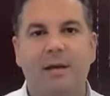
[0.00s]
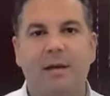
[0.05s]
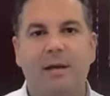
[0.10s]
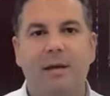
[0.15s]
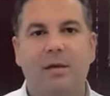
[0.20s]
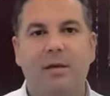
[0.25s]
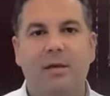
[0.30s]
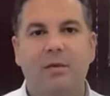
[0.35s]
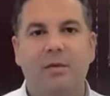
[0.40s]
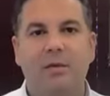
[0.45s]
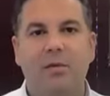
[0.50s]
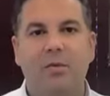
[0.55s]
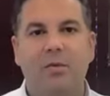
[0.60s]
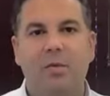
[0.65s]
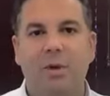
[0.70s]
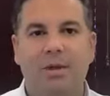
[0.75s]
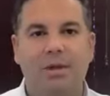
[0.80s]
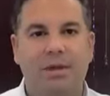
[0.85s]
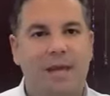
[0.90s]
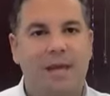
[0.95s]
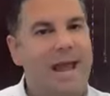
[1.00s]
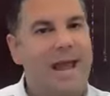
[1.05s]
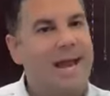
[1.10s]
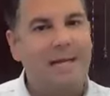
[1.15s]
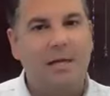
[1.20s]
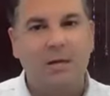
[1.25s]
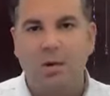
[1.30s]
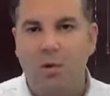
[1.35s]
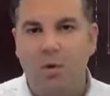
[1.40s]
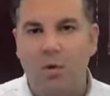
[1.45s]
uh, with
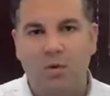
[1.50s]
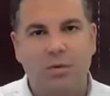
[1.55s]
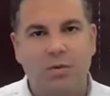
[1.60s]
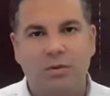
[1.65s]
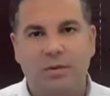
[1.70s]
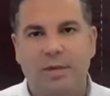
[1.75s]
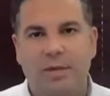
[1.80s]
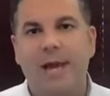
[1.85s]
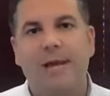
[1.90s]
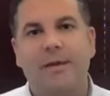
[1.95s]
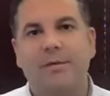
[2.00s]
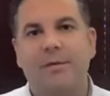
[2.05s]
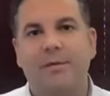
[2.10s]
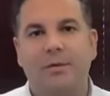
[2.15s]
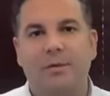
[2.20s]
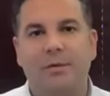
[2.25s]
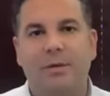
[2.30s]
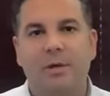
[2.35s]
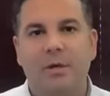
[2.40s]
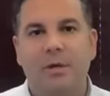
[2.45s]
any logos either